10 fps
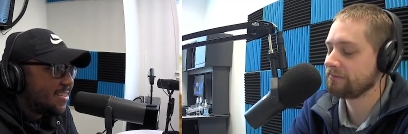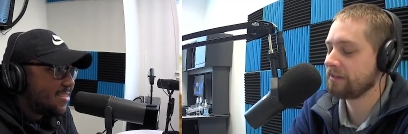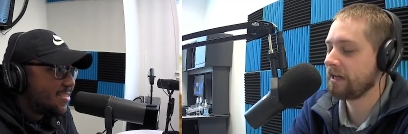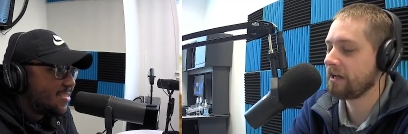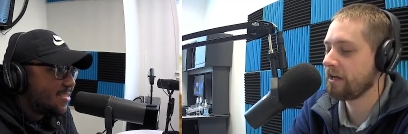
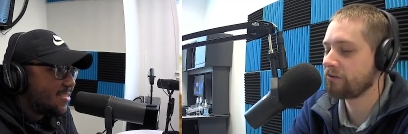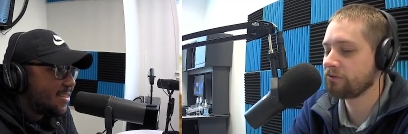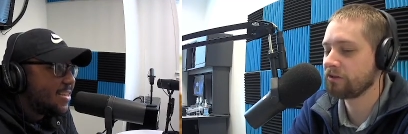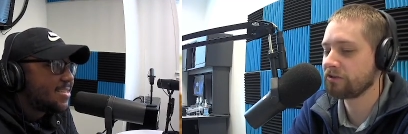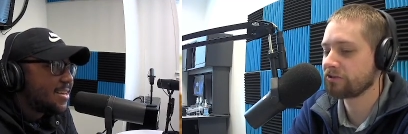Speaker 1: Yeah, I, I
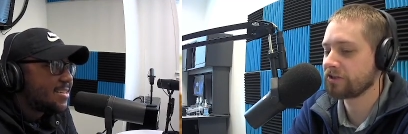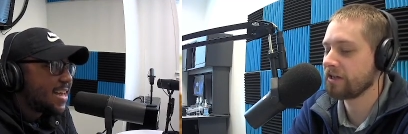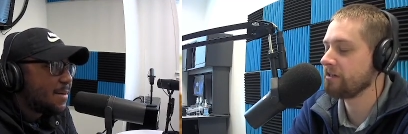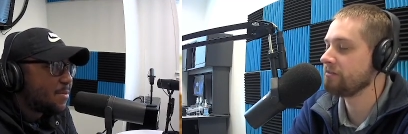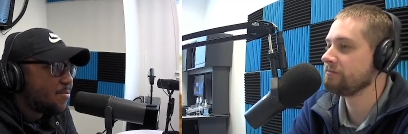don't. These
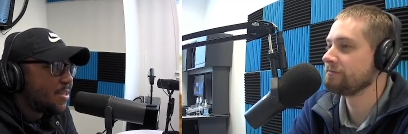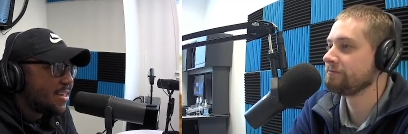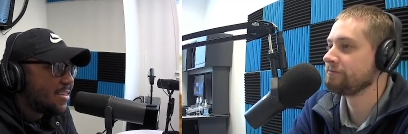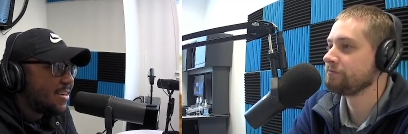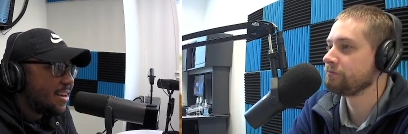things happen it.
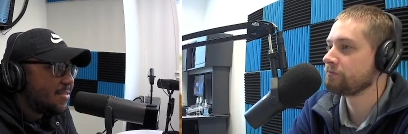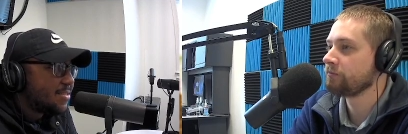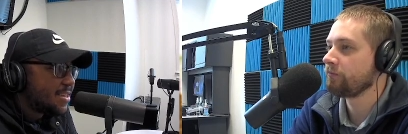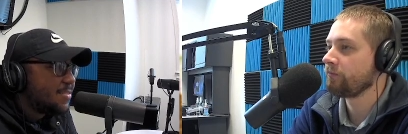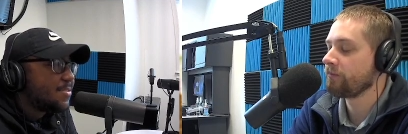with Anthony
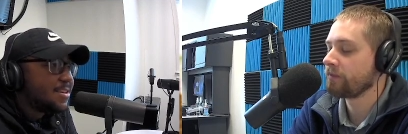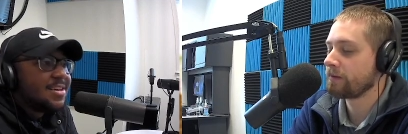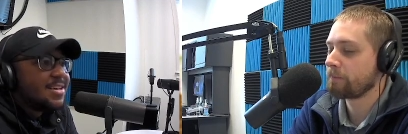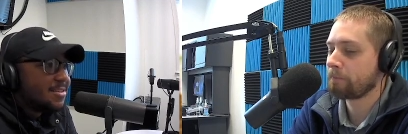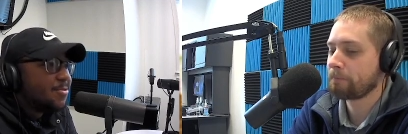Davis,
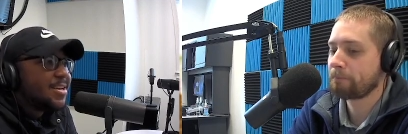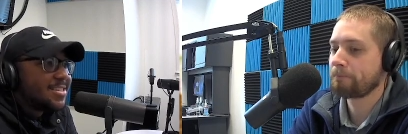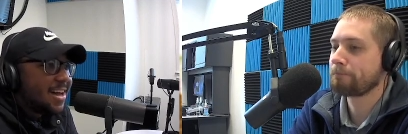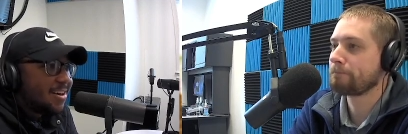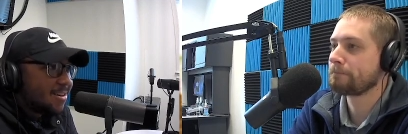even
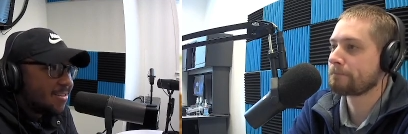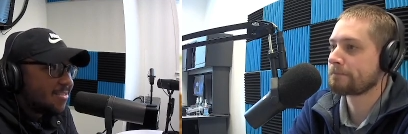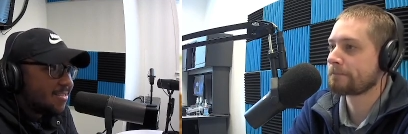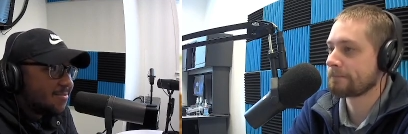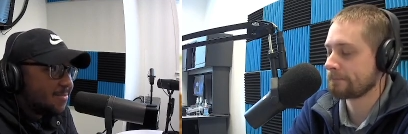when he's not
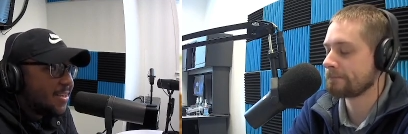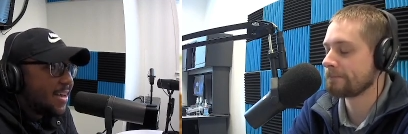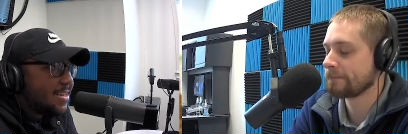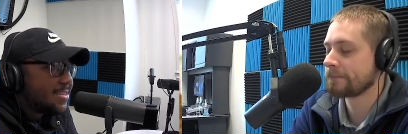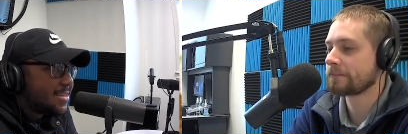hurt. Mm
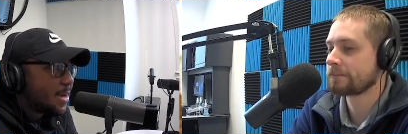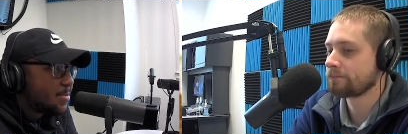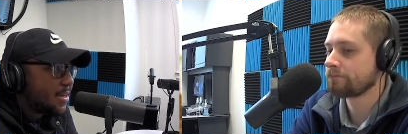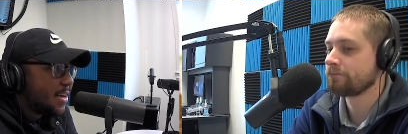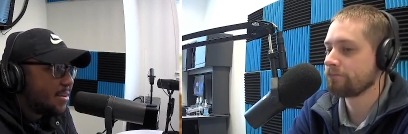-hmm. He mm-hmm. has
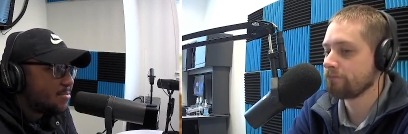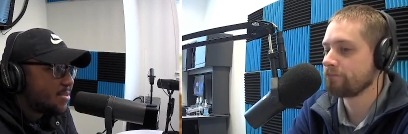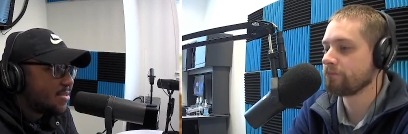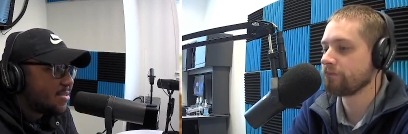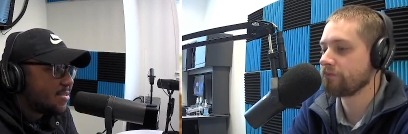these types of
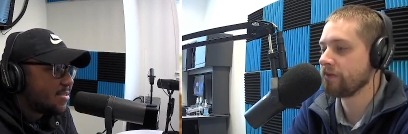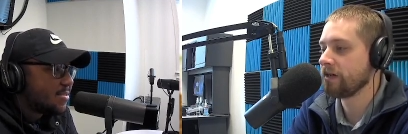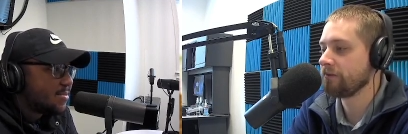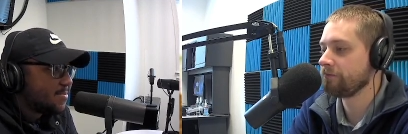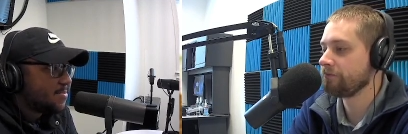games.
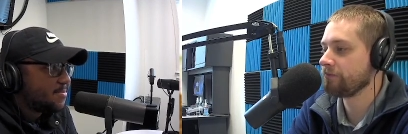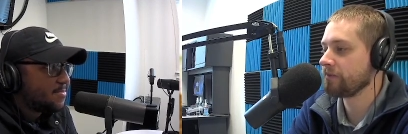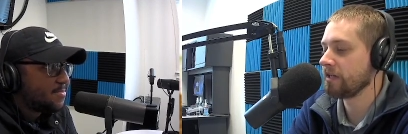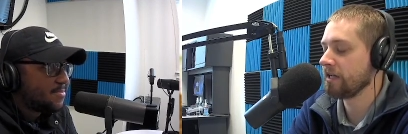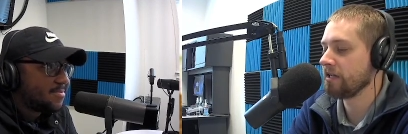
Speaker 2: Yeah,
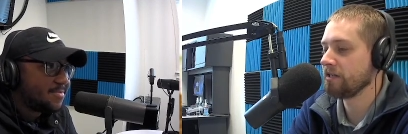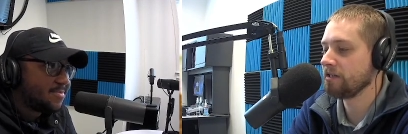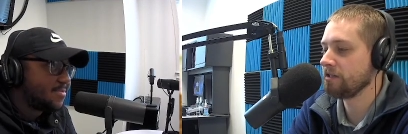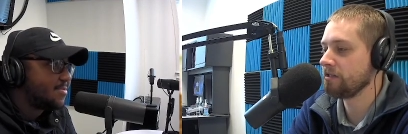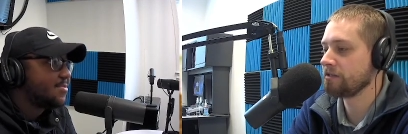
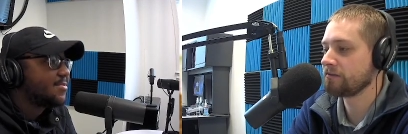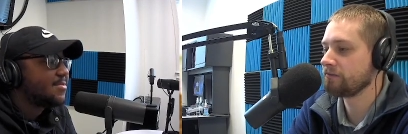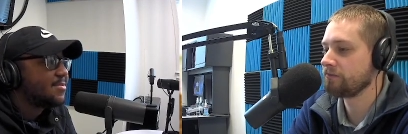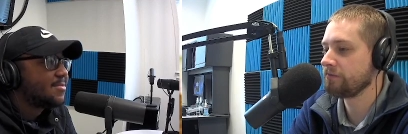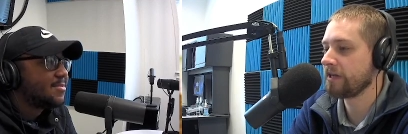
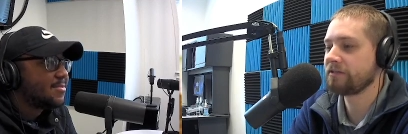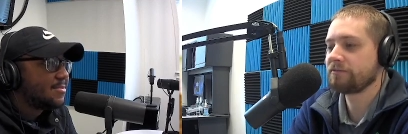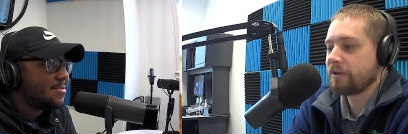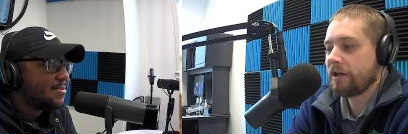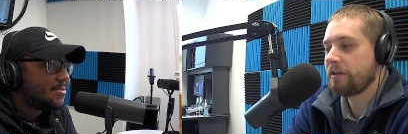and
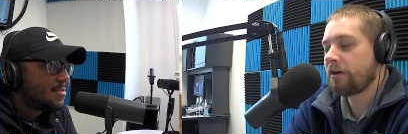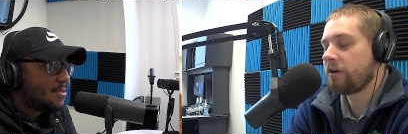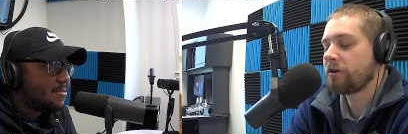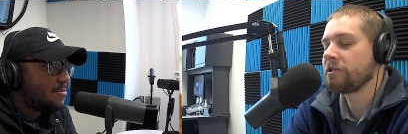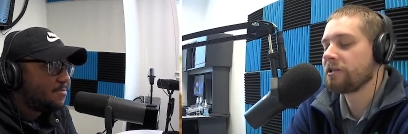that that
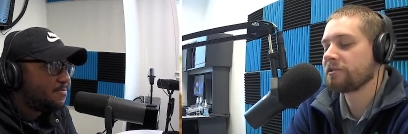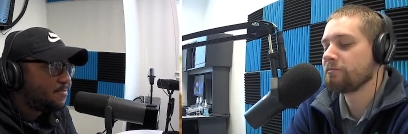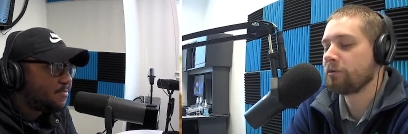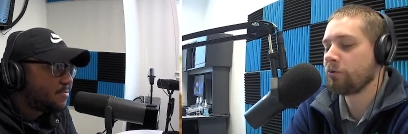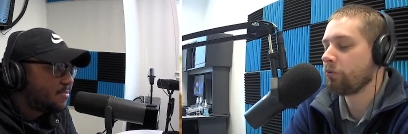already
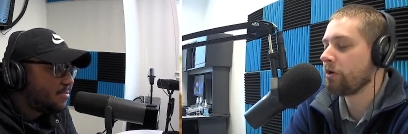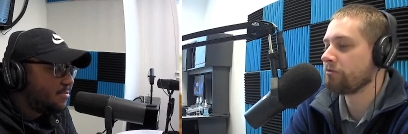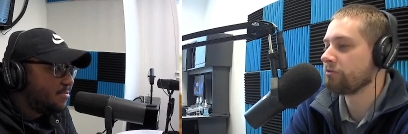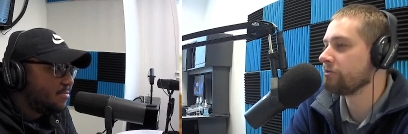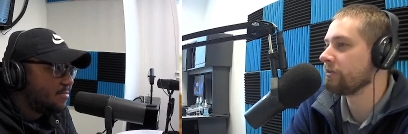doesn't bode
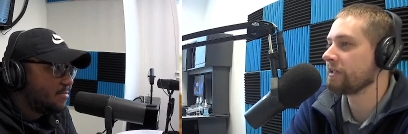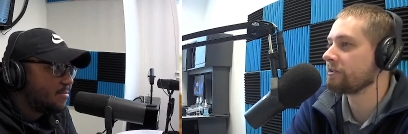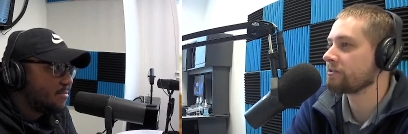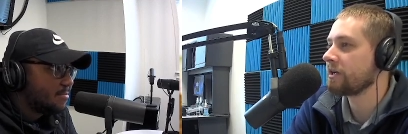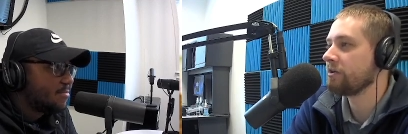well for the
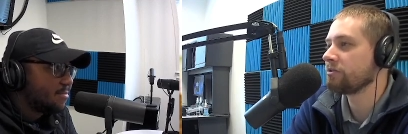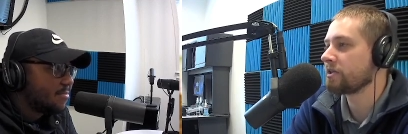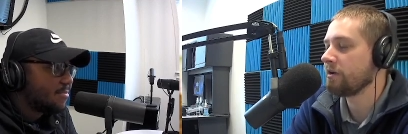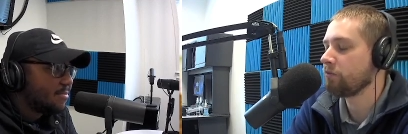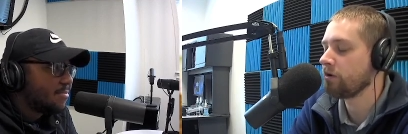Lakers. I
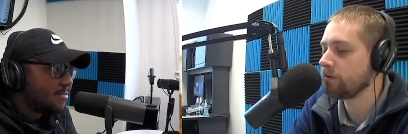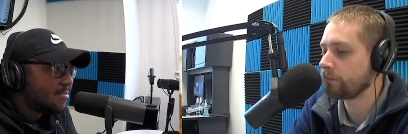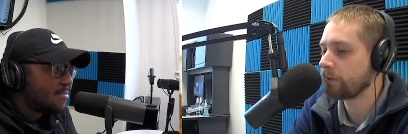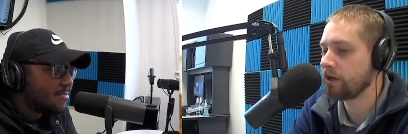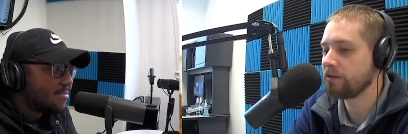know it's game
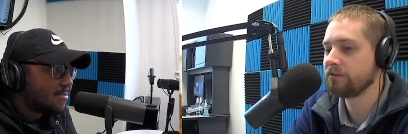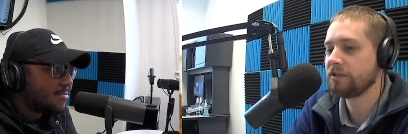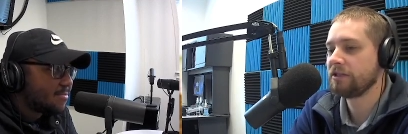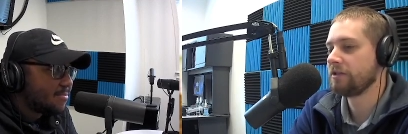one, but